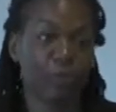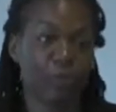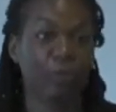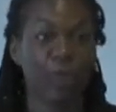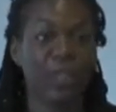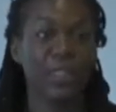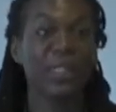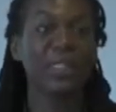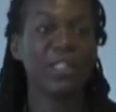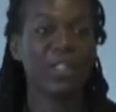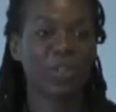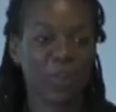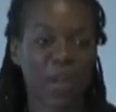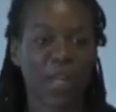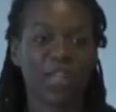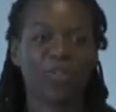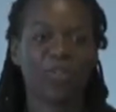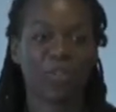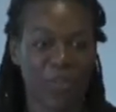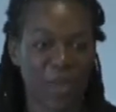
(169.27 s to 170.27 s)
really
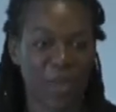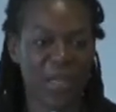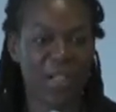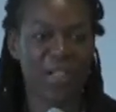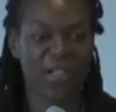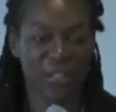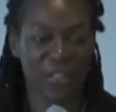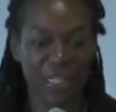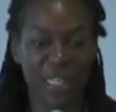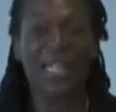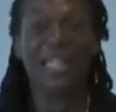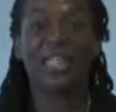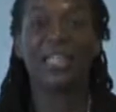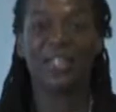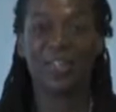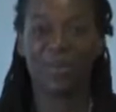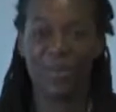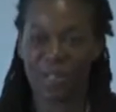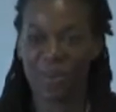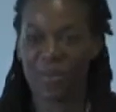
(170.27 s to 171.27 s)
transformation
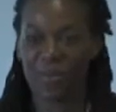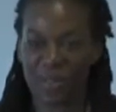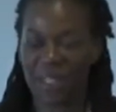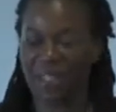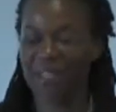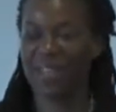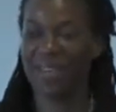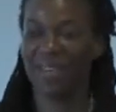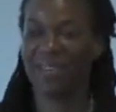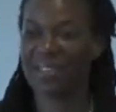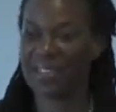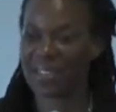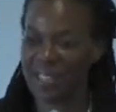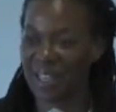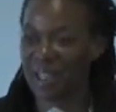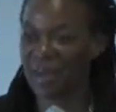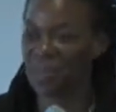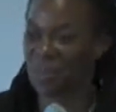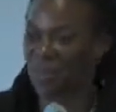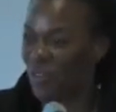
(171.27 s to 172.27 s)
into something that looks
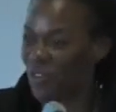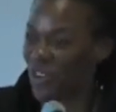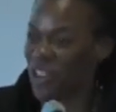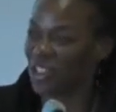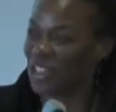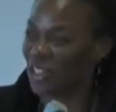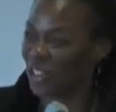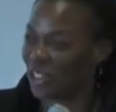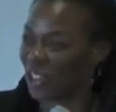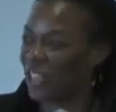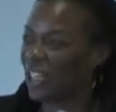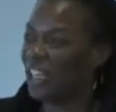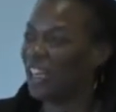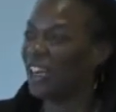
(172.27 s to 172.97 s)
like a professor,